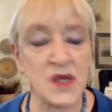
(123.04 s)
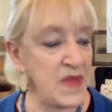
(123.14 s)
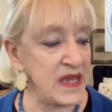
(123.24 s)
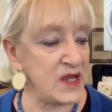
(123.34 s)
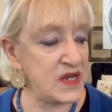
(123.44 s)

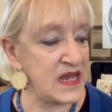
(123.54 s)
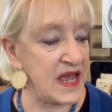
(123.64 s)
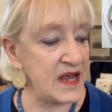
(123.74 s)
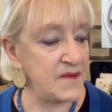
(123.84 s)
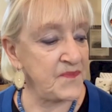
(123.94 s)
make
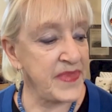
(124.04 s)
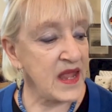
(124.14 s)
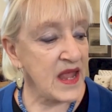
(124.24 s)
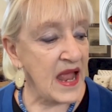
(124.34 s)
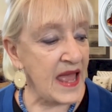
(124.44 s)
today.
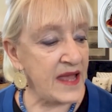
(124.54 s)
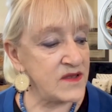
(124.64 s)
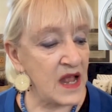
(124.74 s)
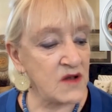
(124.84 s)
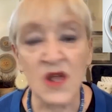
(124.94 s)

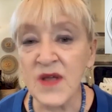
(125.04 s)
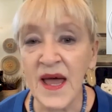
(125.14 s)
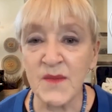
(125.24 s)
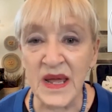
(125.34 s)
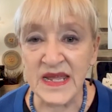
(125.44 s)
And I'll tell you how
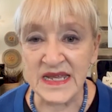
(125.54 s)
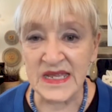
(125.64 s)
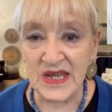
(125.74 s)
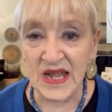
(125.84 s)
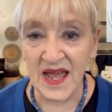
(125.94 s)
to make it
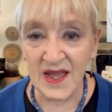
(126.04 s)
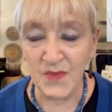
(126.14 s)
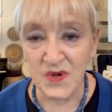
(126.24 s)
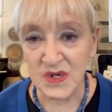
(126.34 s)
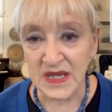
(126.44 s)
today
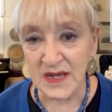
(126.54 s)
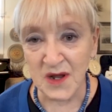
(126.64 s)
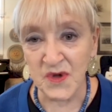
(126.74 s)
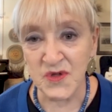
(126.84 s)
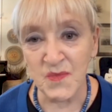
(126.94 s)
because I know
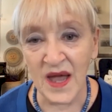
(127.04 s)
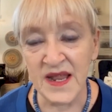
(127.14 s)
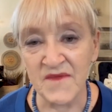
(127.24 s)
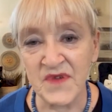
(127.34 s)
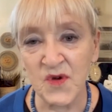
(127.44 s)
what you might
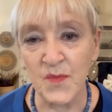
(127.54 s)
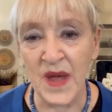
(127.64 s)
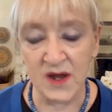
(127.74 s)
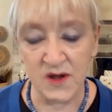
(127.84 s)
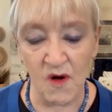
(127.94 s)
have in your
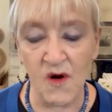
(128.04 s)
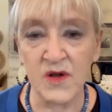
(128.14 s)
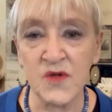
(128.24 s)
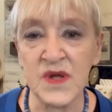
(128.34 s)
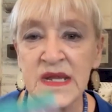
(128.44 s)
backyard.
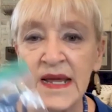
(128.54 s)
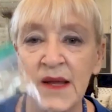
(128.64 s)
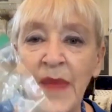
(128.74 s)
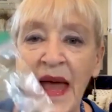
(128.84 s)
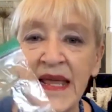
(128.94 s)
You can get a
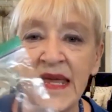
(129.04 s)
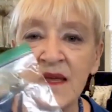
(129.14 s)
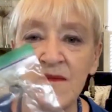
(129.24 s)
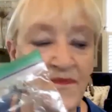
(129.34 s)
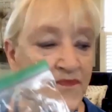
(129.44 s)

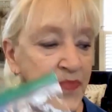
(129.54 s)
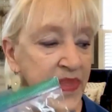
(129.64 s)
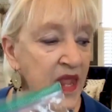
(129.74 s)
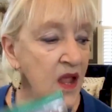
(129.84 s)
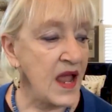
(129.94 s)
baggie
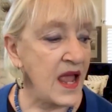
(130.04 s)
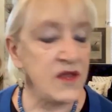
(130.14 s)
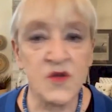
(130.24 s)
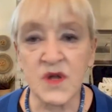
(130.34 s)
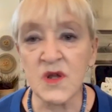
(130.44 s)
and
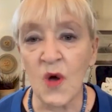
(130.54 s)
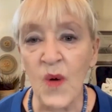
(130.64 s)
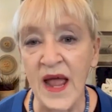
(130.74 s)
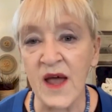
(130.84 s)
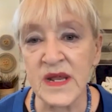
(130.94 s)
you can go
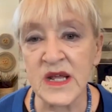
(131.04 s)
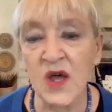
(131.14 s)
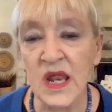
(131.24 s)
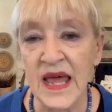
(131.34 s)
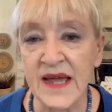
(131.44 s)
out and
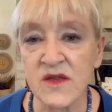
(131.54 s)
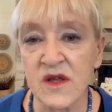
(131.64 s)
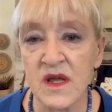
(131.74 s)
collect